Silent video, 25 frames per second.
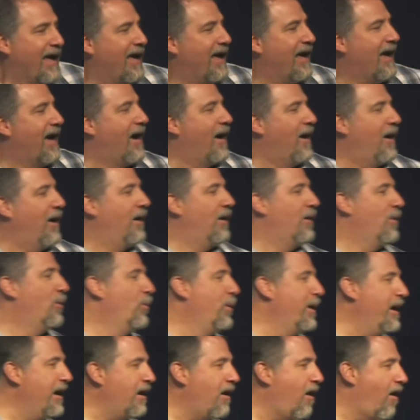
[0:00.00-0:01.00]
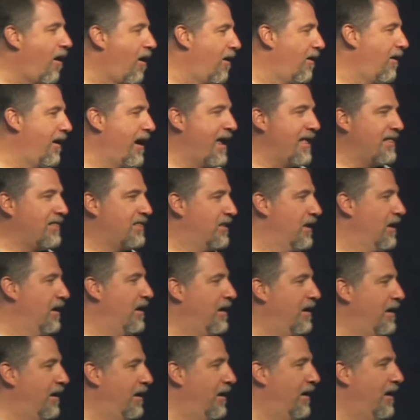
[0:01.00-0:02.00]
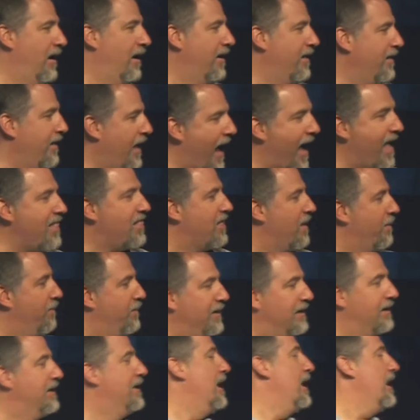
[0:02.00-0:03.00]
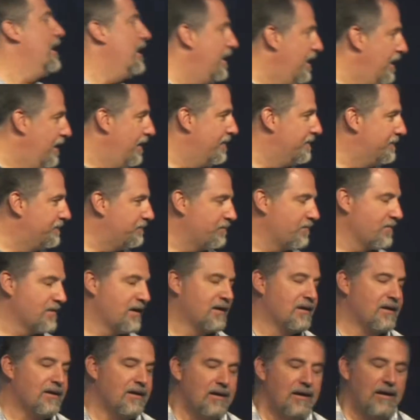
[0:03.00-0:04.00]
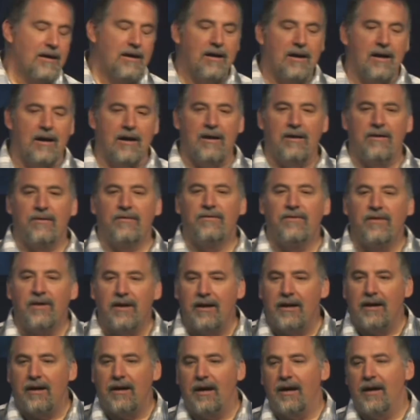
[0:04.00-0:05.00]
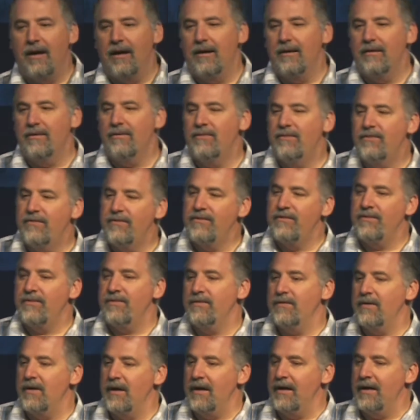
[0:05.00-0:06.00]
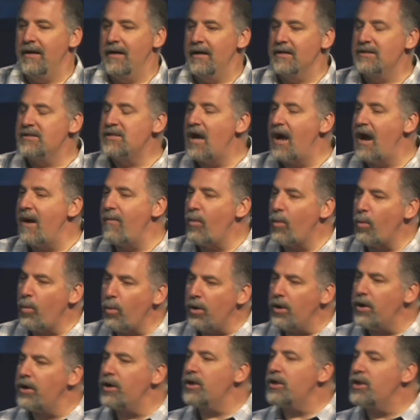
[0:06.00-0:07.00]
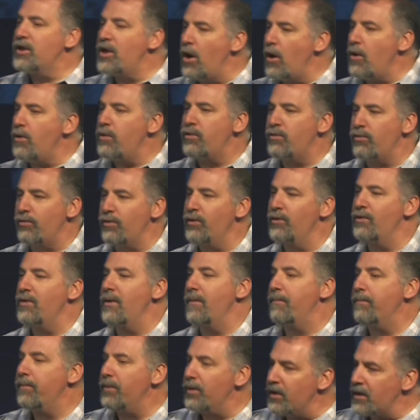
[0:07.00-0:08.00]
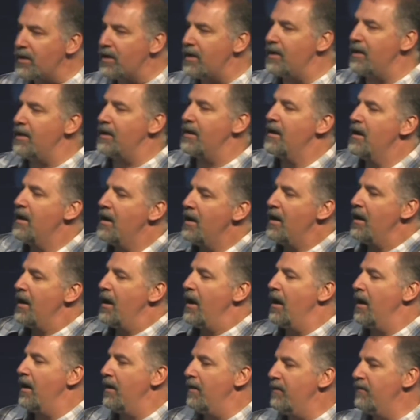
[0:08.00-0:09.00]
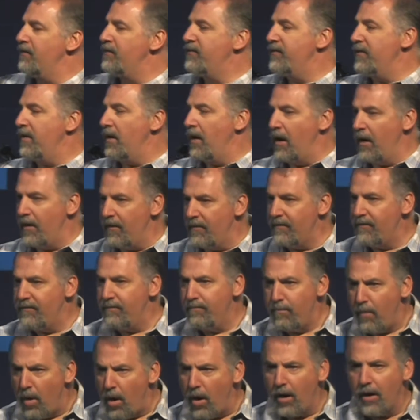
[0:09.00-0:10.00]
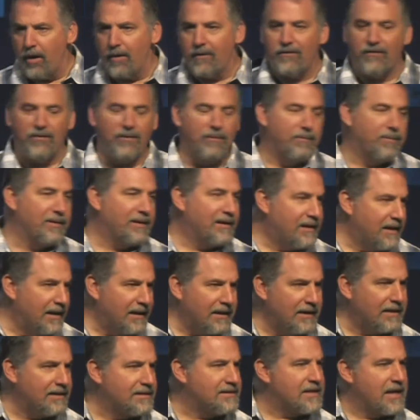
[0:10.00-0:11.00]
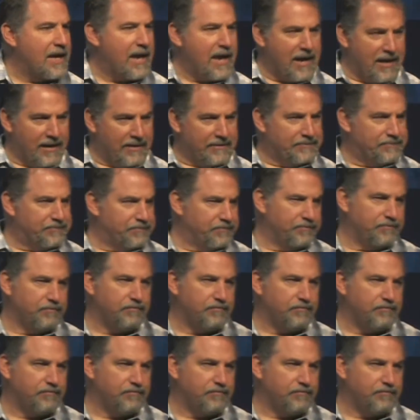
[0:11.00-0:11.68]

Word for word: hey, uh, we are at the, uh, at the beginning of, uh, of uh, a time where we're going to go through the book of, of Mark from beginning to end.